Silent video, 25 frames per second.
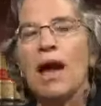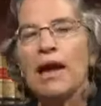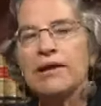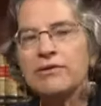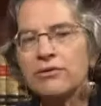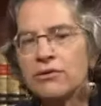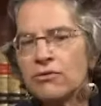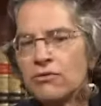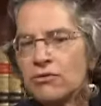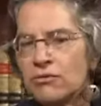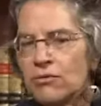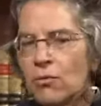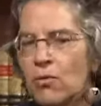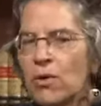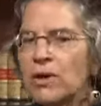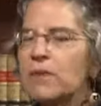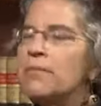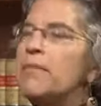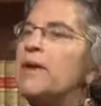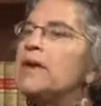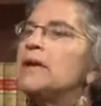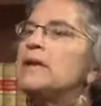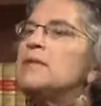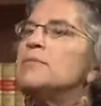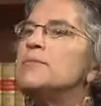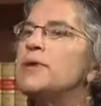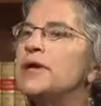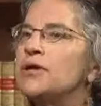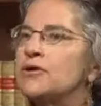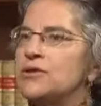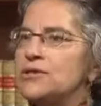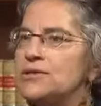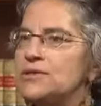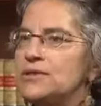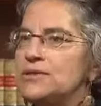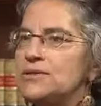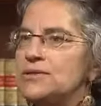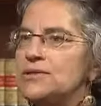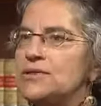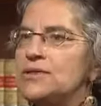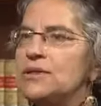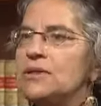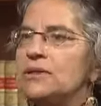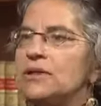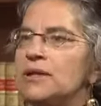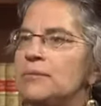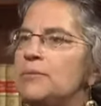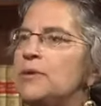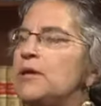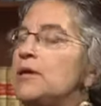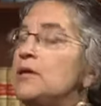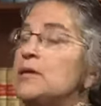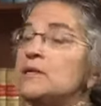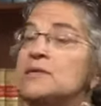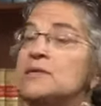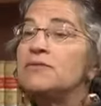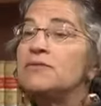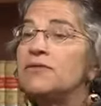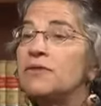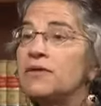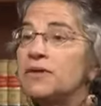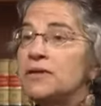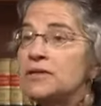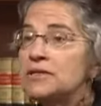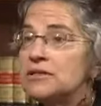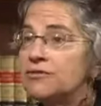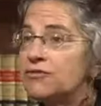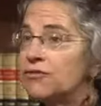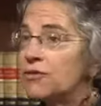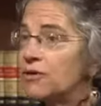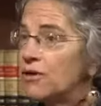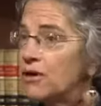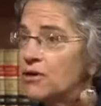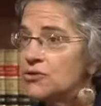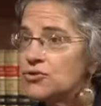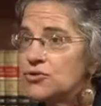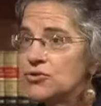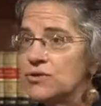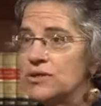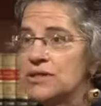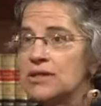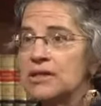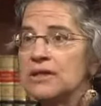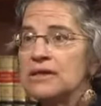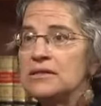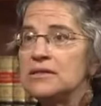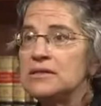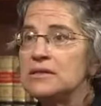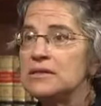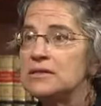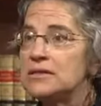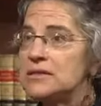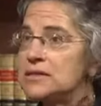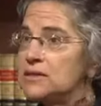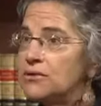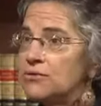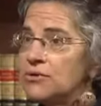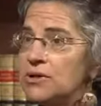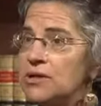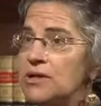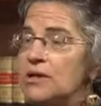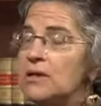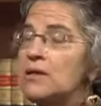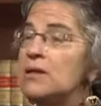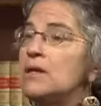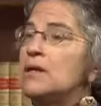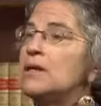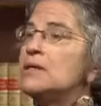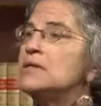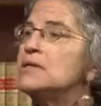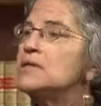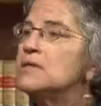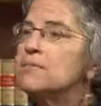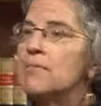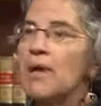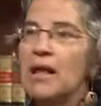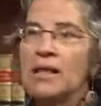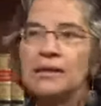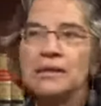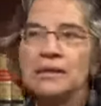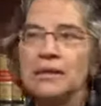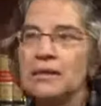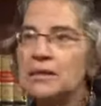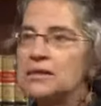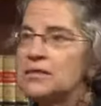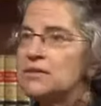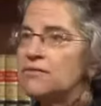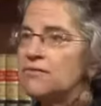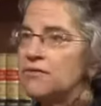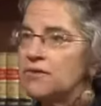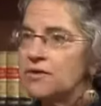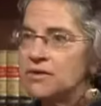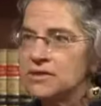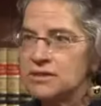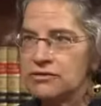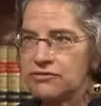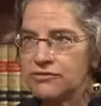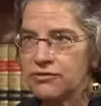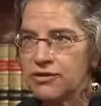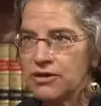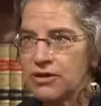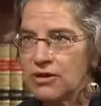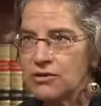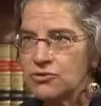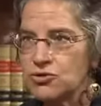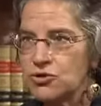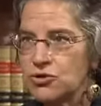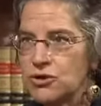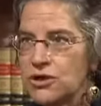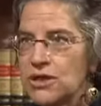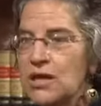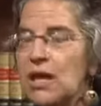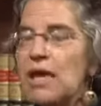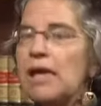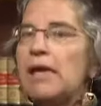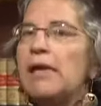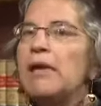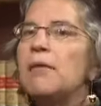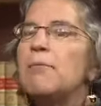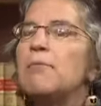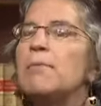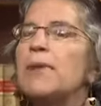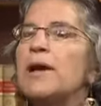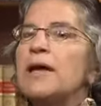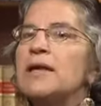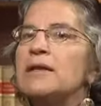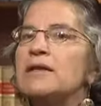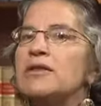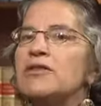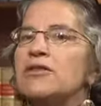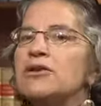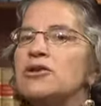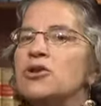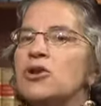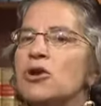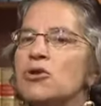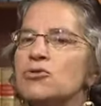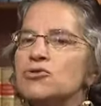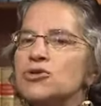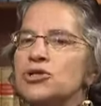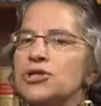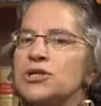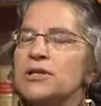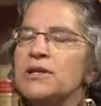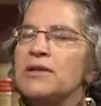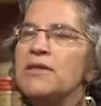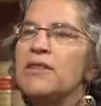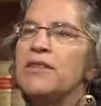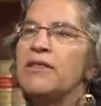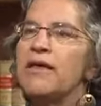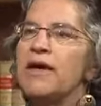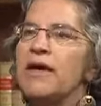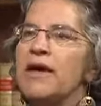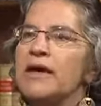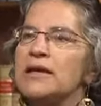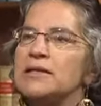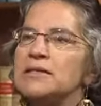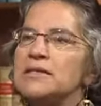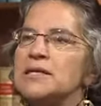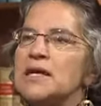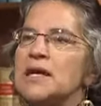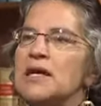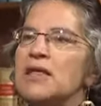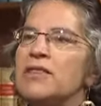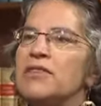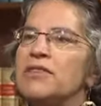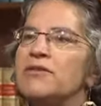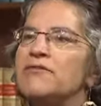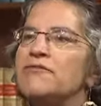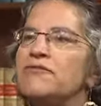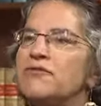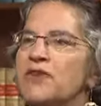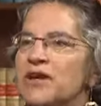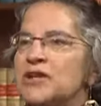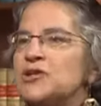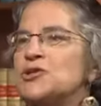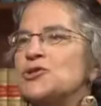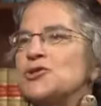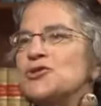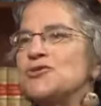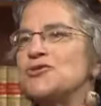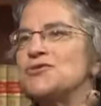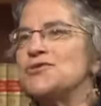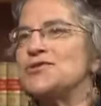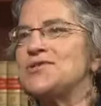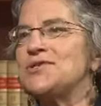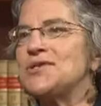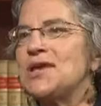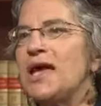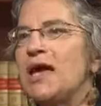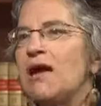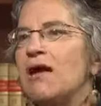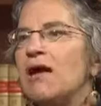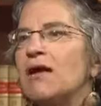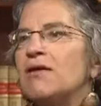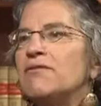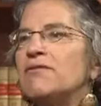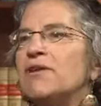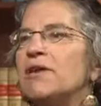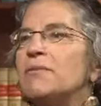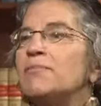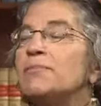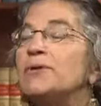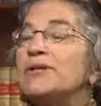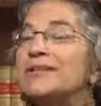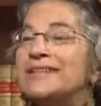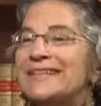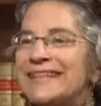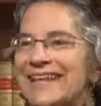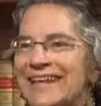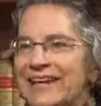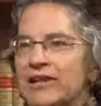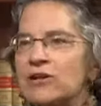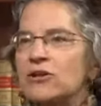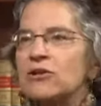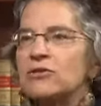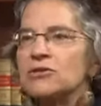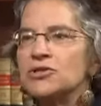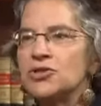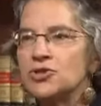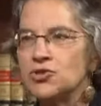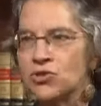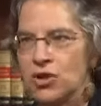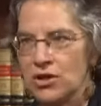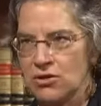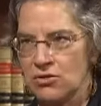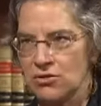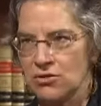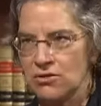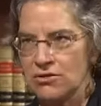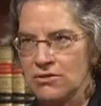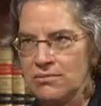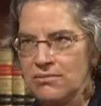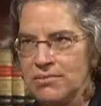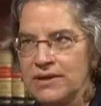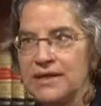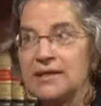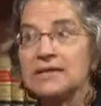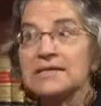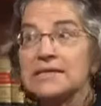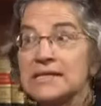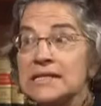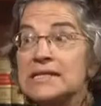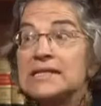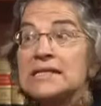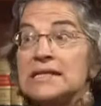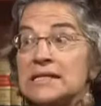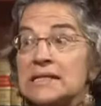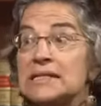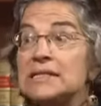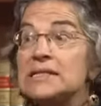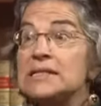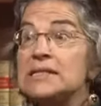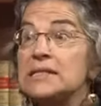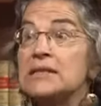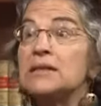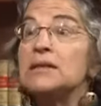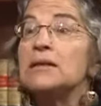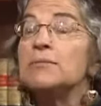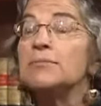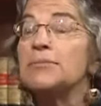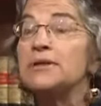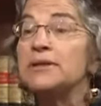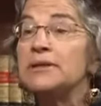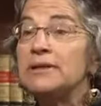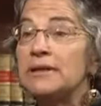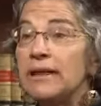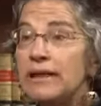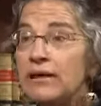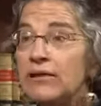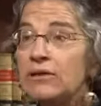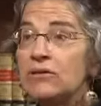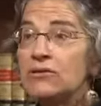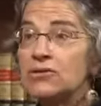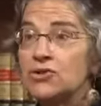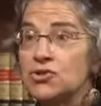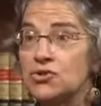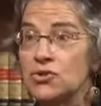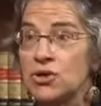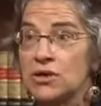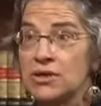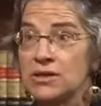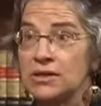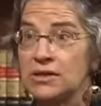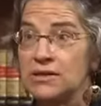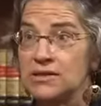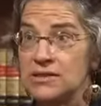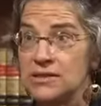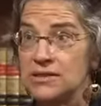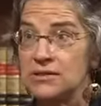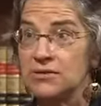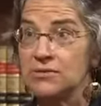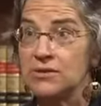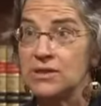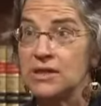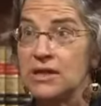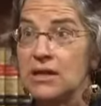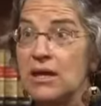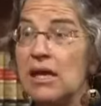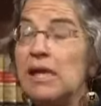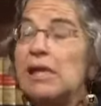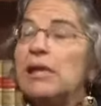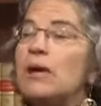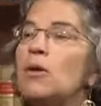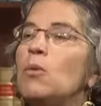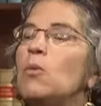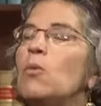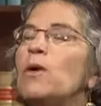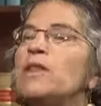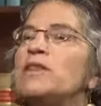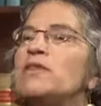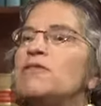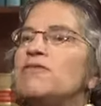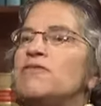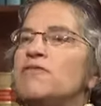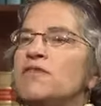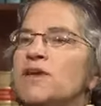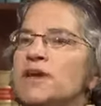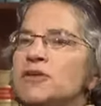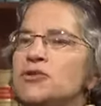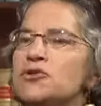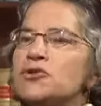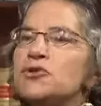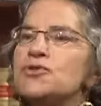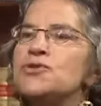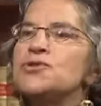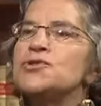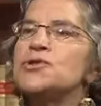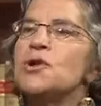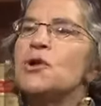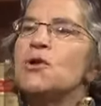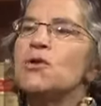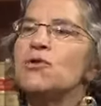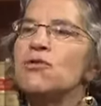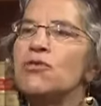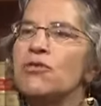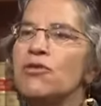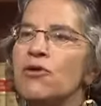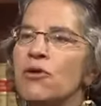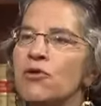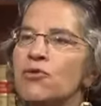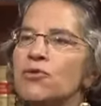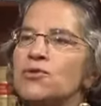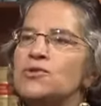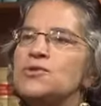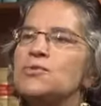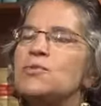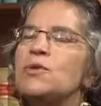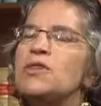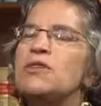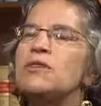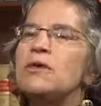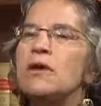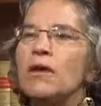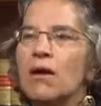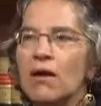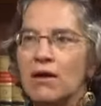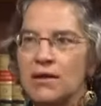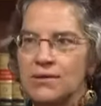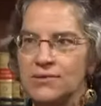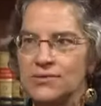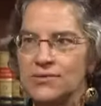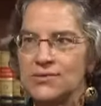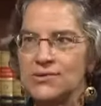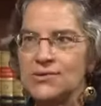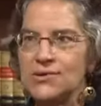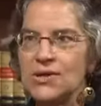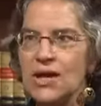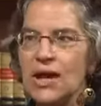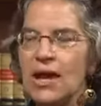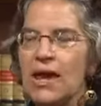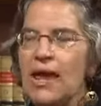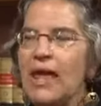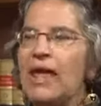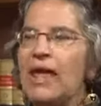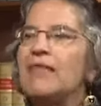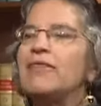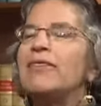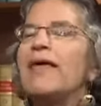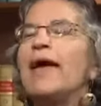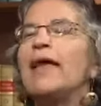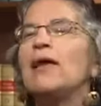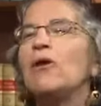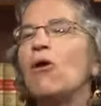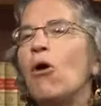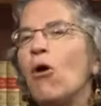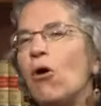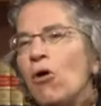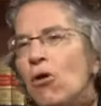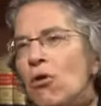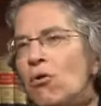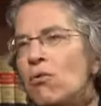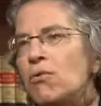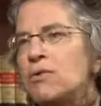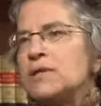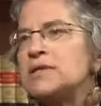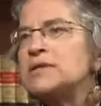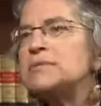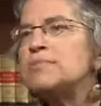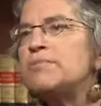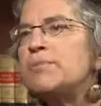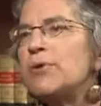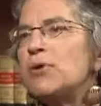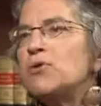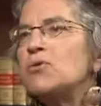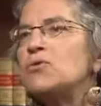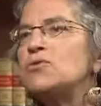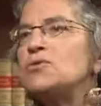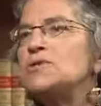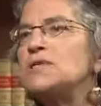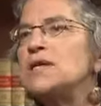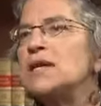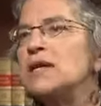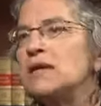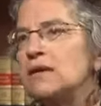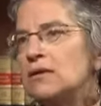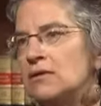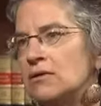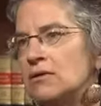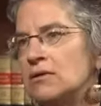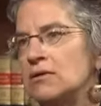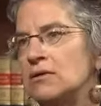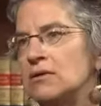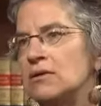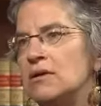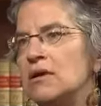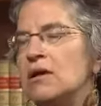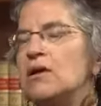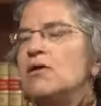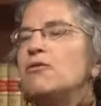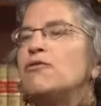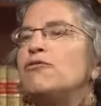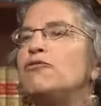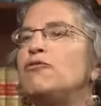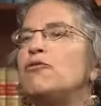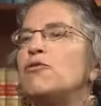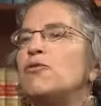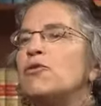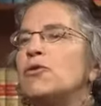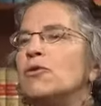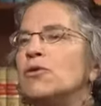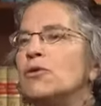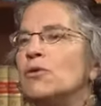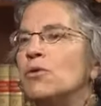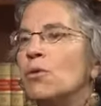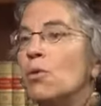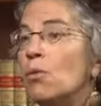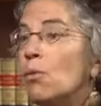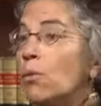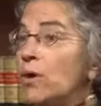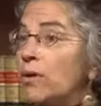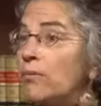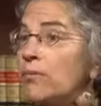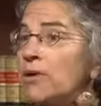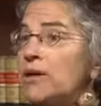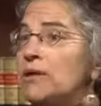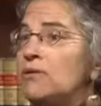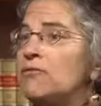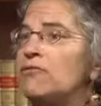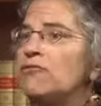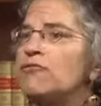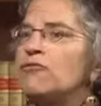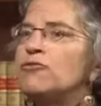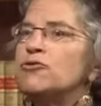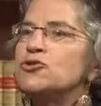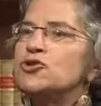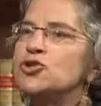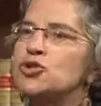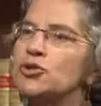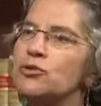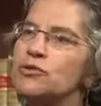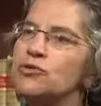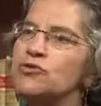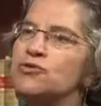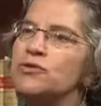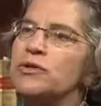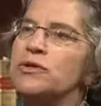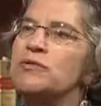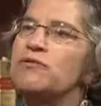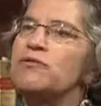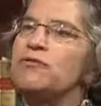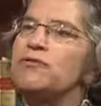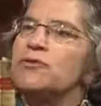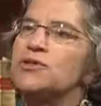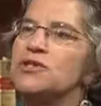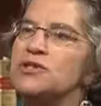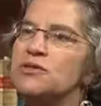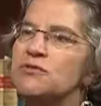I don't want to make comparisons. Libya a very different country than Syria. Somalia is a very different country. But the notion that the victors of a political struggle, because this is still a political struggle in Syria, when the victors are those with the guns, that always bodes ill for women, for children, for